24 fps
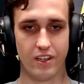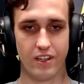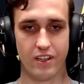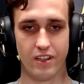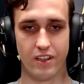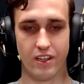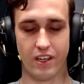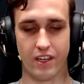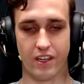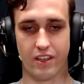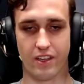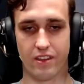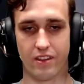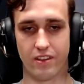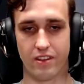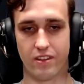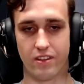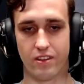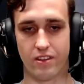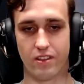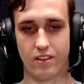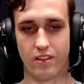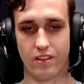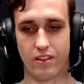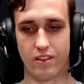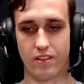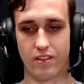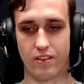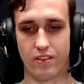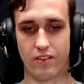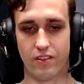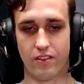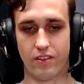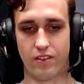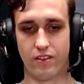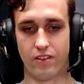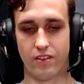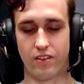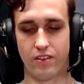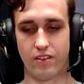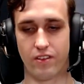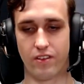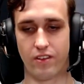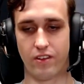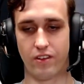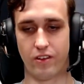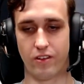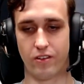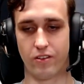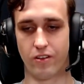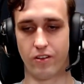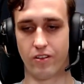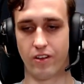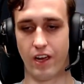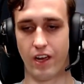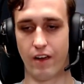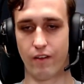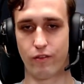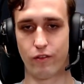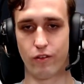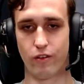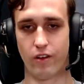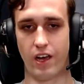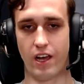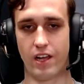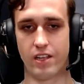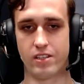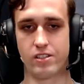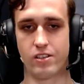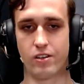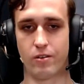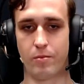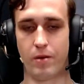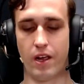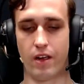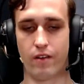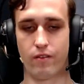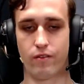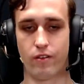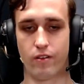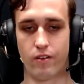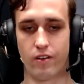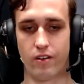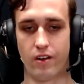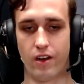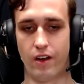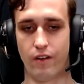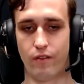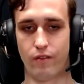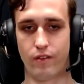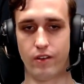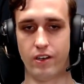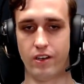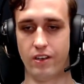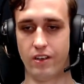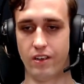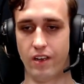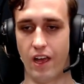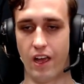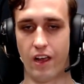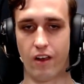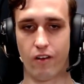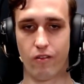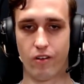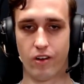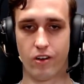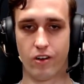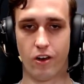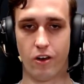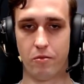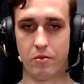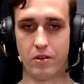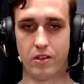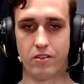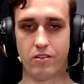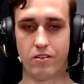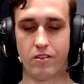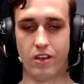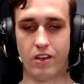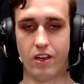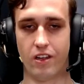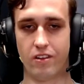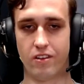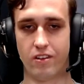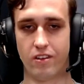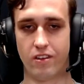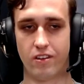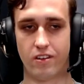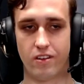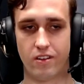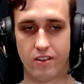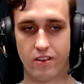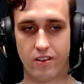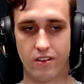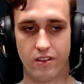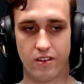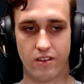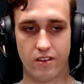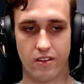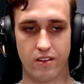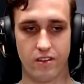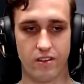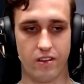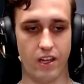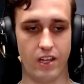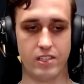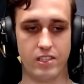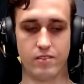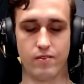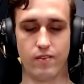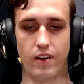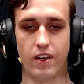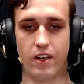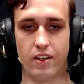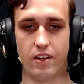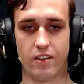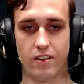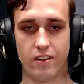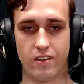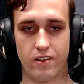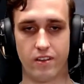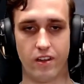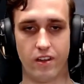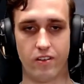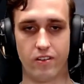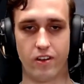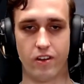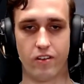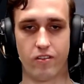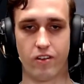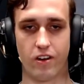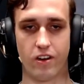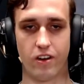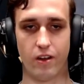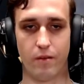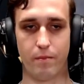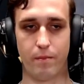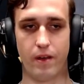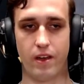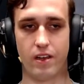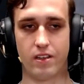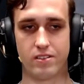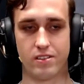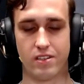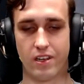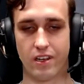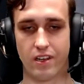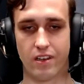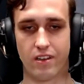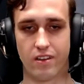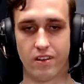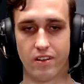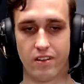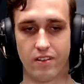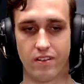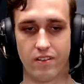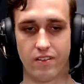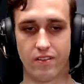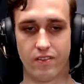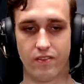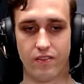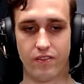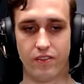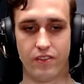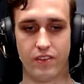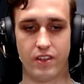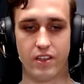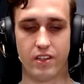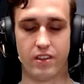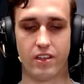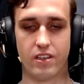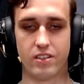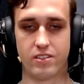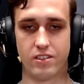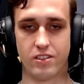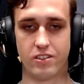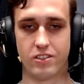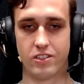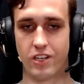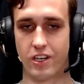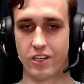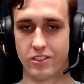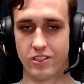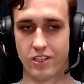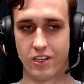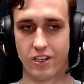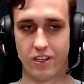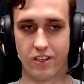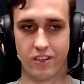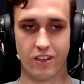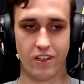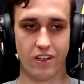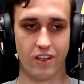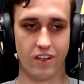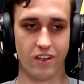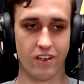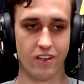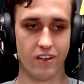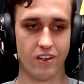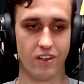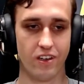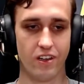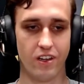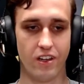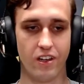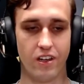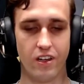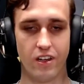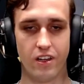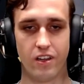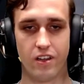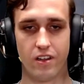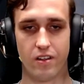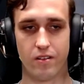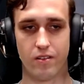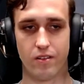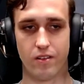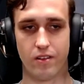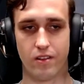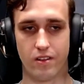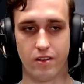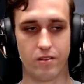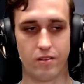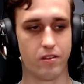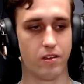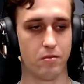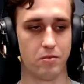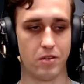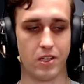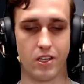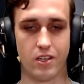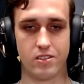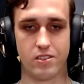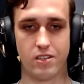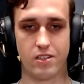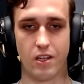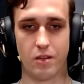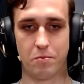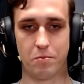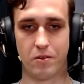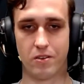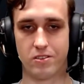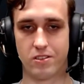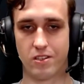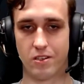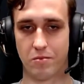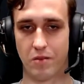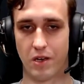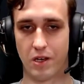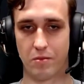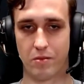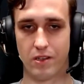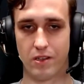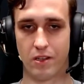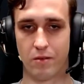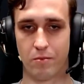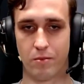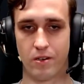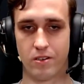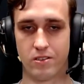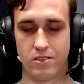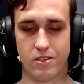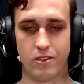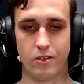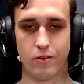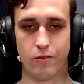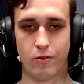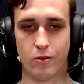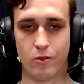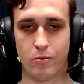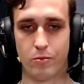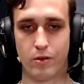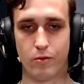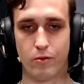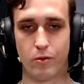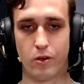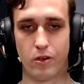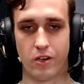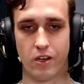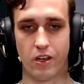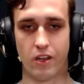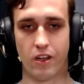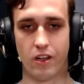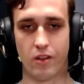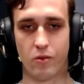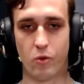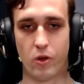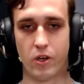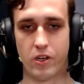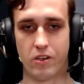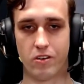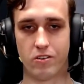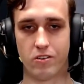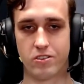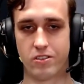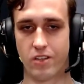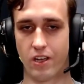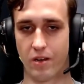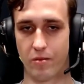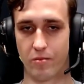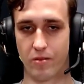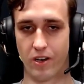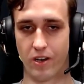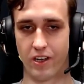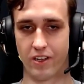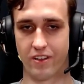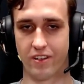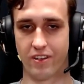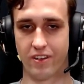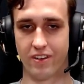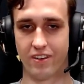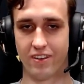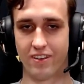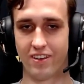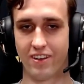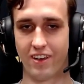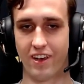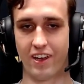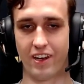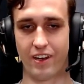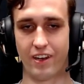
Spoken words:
like you don't have to answer back for every angry comment you get. That's fine. They're gonna pass. Like it doesn't change anything because that person might be the person you will be working in 1 year's time, right? And